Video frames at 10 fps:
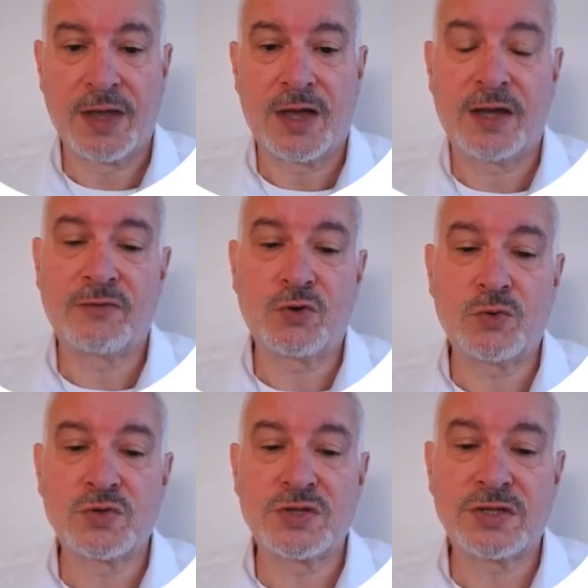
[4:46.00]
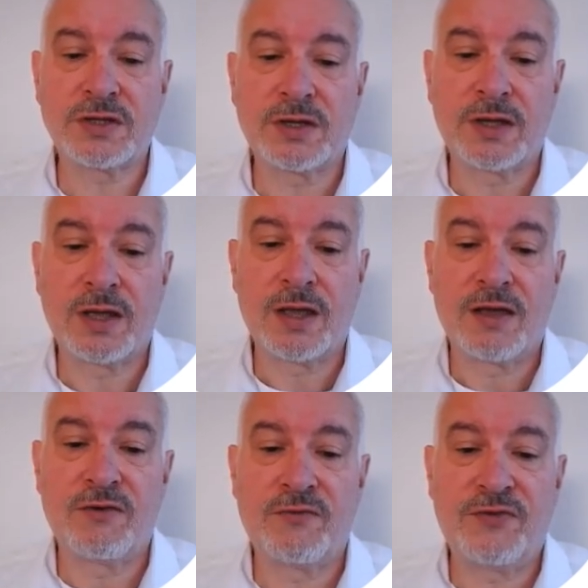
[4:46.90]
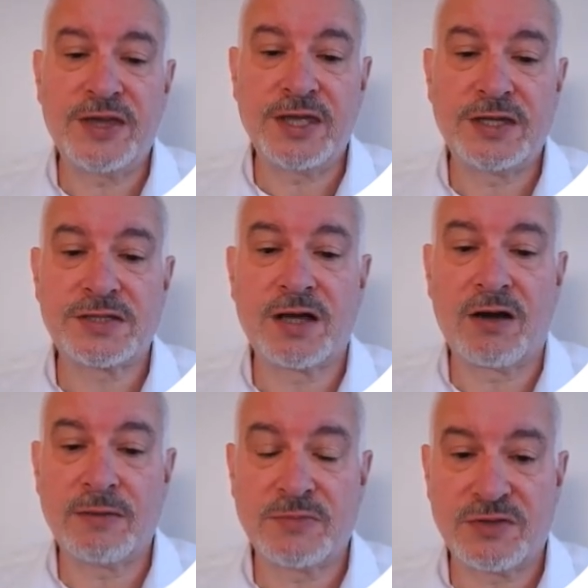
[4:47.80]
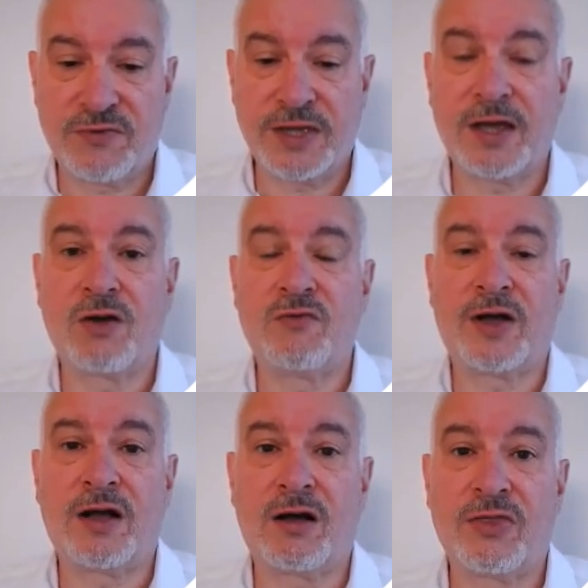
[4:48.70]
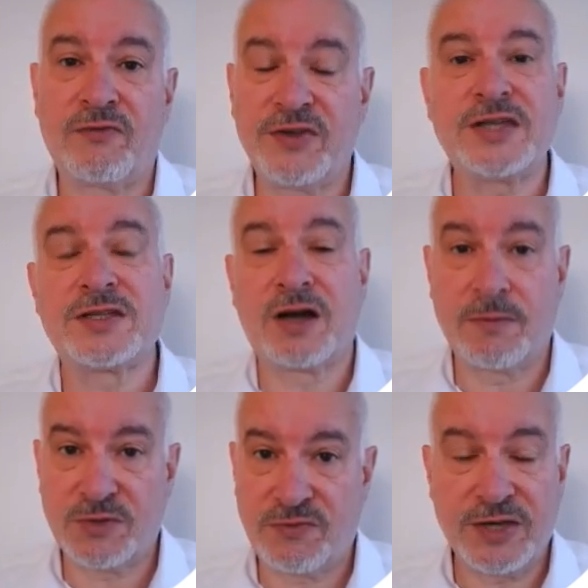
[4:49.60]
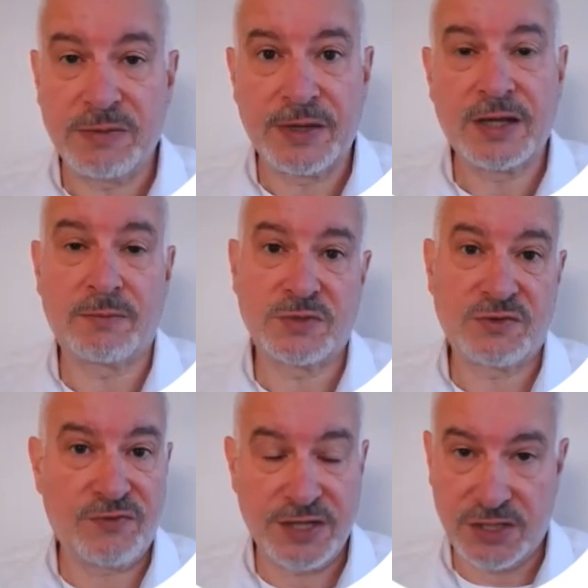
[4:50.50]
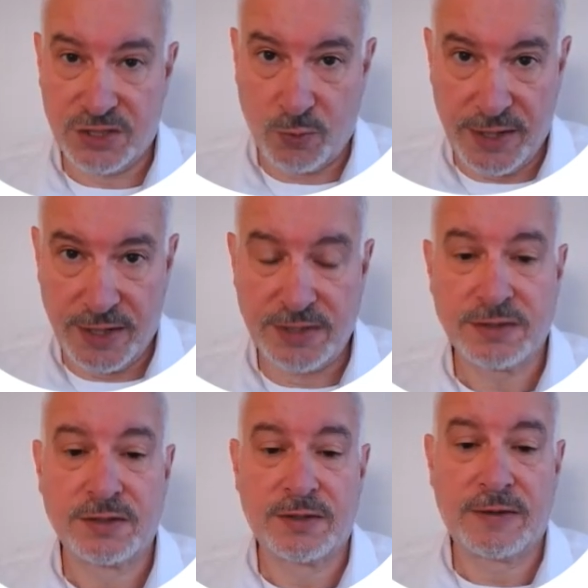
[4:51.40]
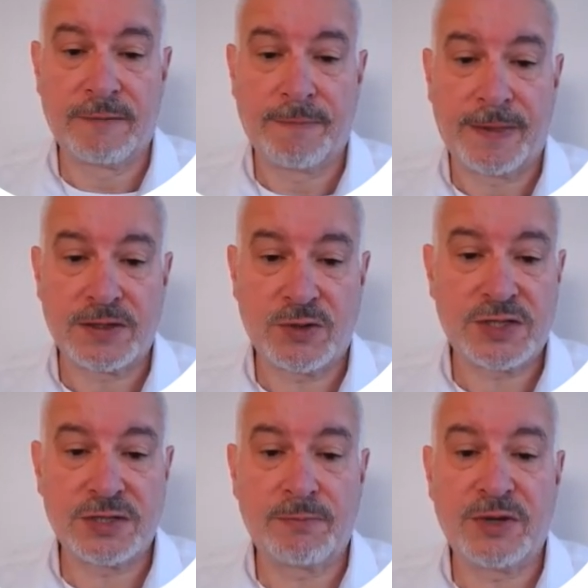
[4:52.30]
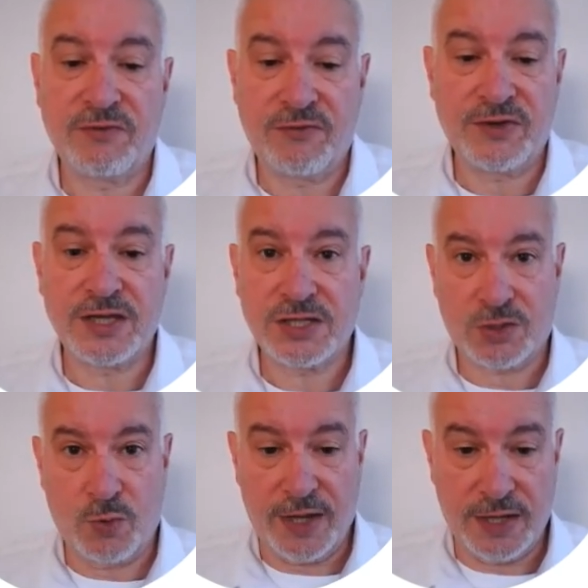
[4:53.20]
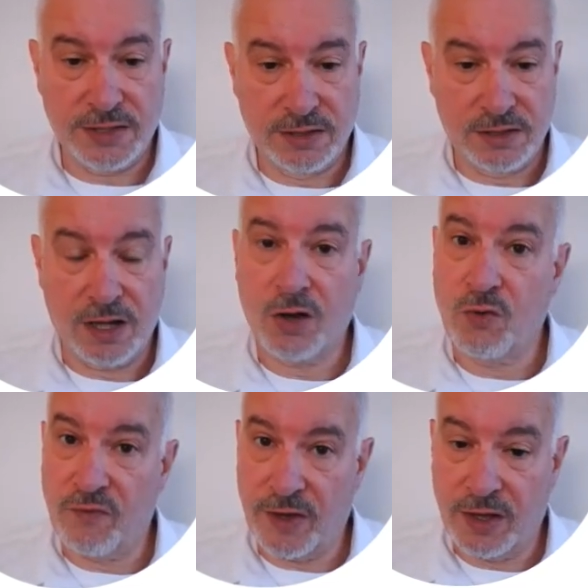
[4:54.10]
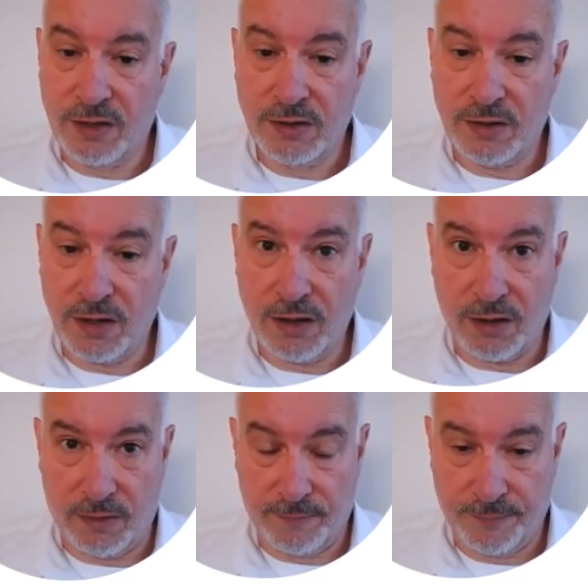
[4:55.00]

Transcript: And of course, V times V over R, the V times V becomes V squared. So it's simply V squared over R.